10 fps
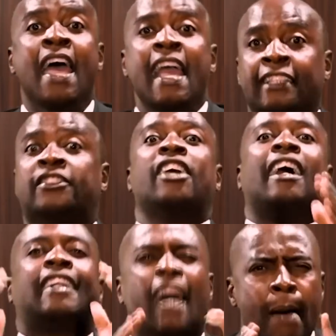is the
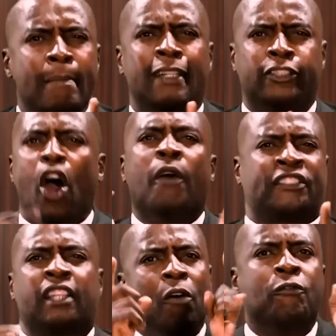garment of
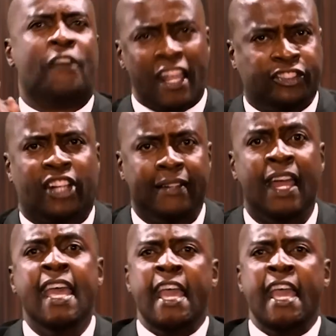salvation.